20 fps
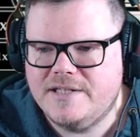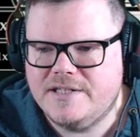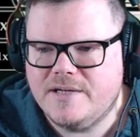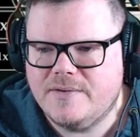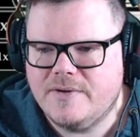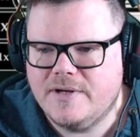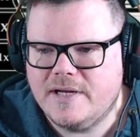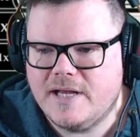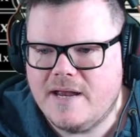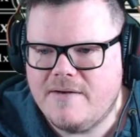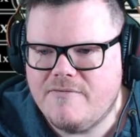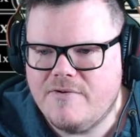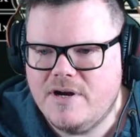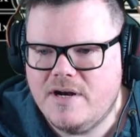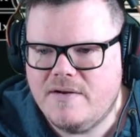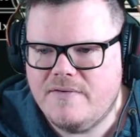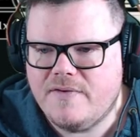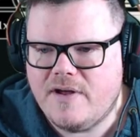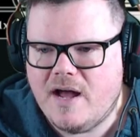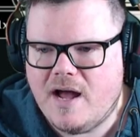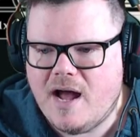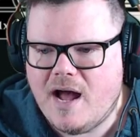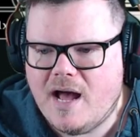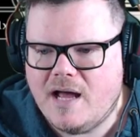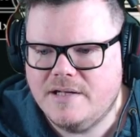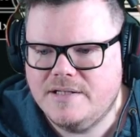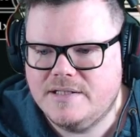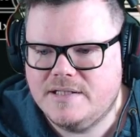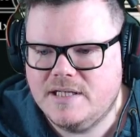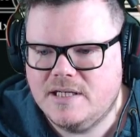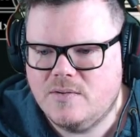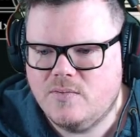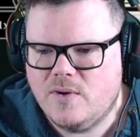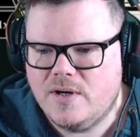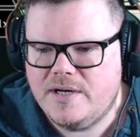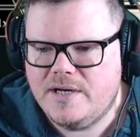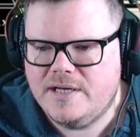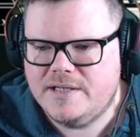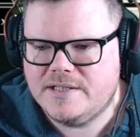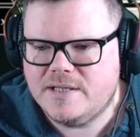I'm going to get rid of a Hunted
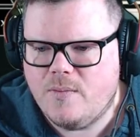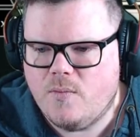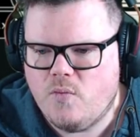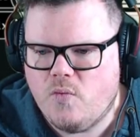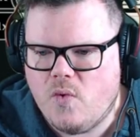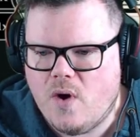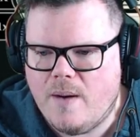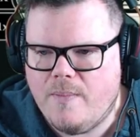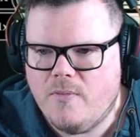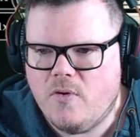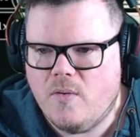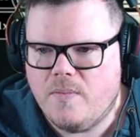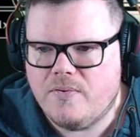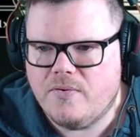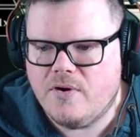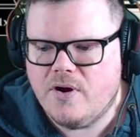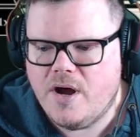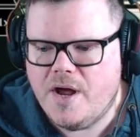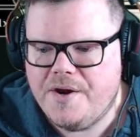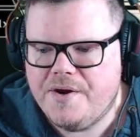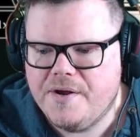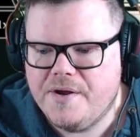Witness and one more Pride.